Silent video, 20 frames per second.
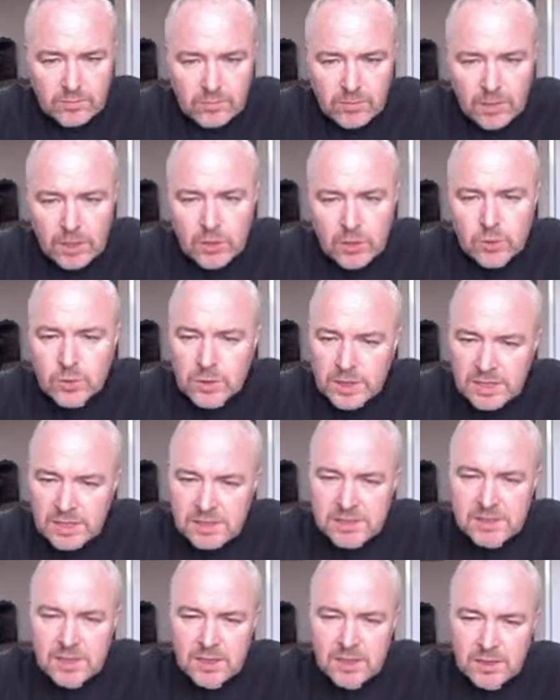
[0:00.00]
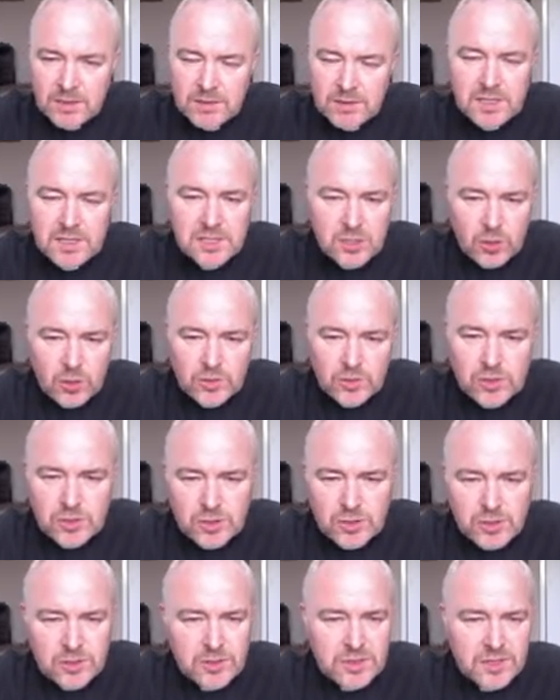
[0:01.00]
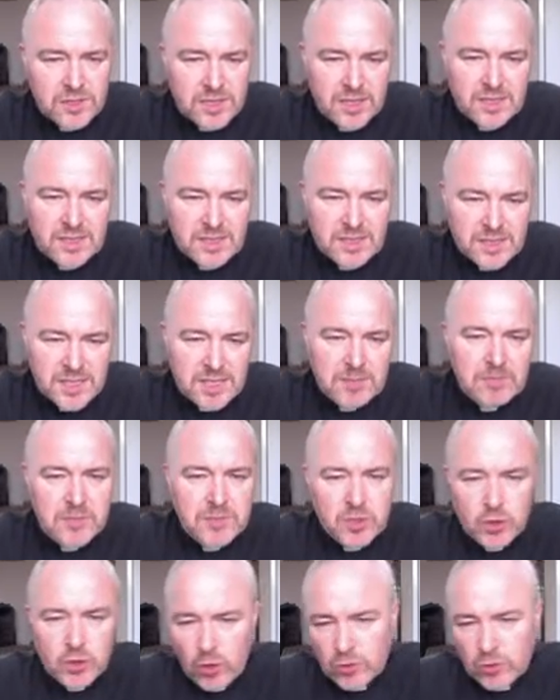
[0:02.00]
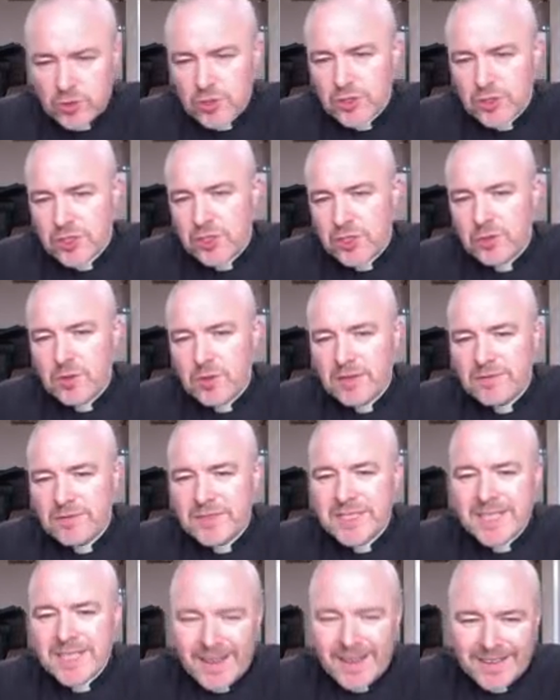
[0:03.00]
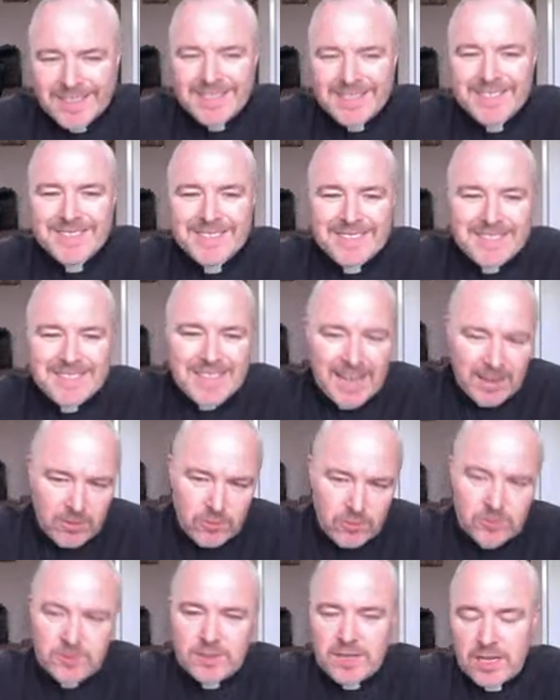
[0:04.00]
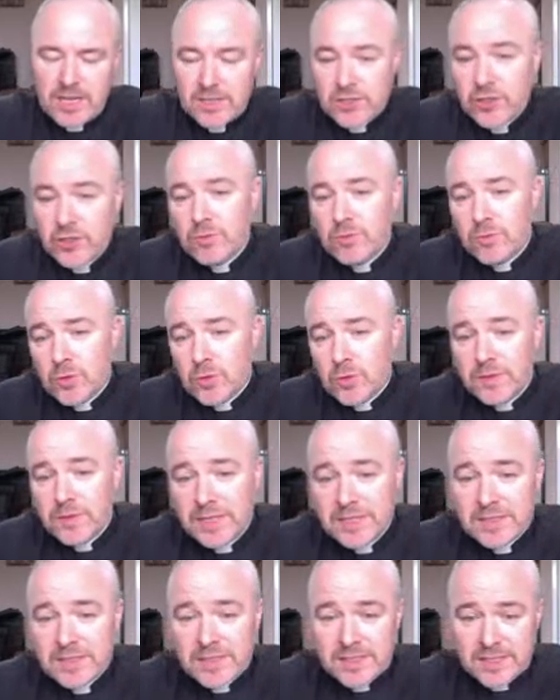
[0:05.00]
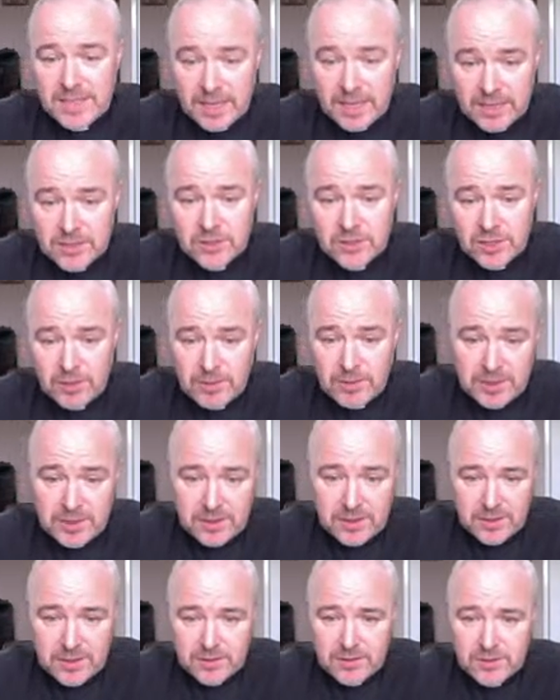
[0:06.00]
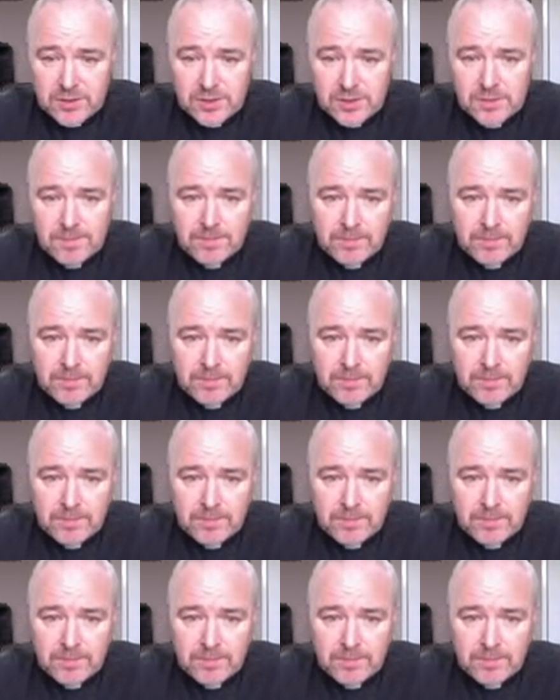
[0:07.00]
these concerns seem not to have died down as you move into 2 Corinthians.